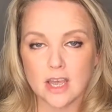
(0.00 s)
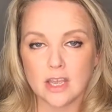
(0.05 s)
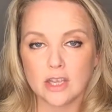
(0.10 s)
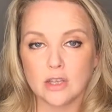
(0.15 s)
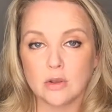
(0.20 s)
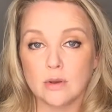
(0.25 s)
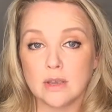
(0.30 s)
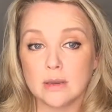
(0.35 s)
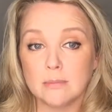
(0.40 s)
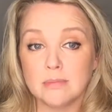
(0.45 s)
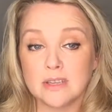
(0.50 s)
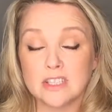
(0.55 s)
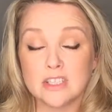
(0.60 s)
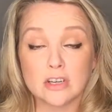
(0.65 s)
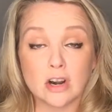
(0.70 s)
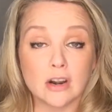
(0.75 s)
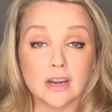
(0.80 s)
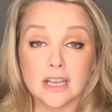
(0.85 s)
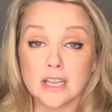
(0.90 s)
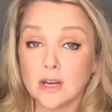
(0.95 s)
You can be
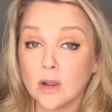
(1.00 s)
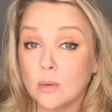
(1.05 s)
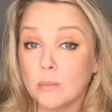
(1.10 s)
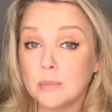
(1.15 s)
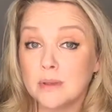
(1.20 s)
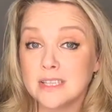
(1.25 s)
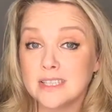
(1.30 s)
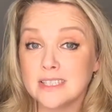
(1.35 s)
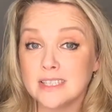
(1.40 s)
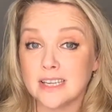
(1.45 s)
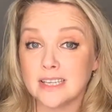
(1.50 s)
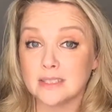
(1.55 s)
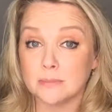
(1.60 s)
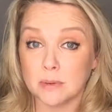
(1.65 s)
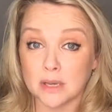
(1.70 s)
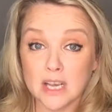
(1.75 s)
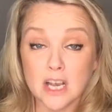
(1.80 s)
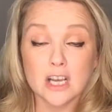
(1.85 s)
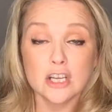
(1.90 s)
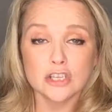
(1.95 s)
starting an own business
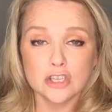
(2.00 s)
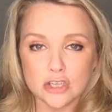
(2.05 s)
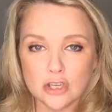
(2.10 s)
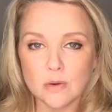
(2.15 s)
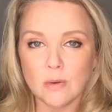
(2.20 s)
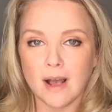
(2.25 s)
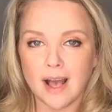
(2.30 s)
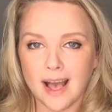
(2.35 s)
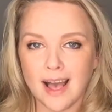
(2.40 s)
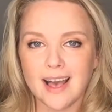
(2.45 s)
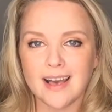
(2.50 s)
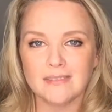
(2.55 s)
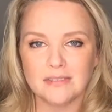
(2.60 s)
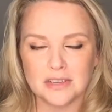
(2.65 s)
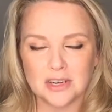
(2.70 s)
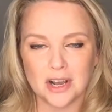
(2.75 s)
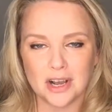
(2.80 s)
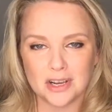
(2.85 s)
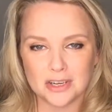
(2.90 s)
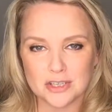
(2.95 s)
because you have
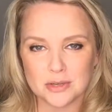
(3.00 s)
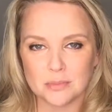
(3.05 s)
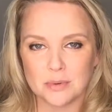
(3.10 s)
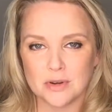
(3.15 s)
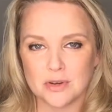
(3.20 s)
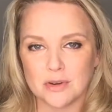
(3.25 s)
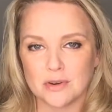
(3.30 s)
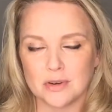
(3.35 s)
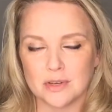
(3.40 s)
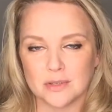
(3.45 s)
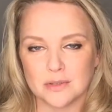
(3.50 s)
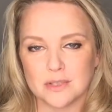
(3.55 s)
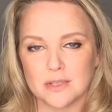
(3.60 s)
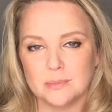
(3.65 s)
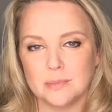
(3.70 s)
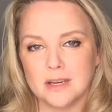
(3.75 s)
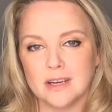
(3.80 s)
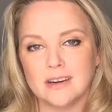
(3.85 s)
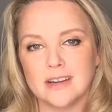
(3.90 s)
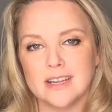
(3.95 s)
an entrepreneurial
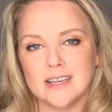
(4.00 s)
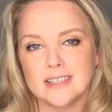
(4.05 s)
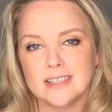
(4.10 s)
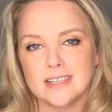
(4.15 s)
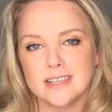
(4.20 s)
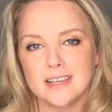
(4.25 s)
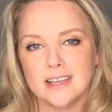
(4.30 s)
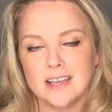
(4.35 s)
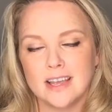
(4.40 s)
spirit.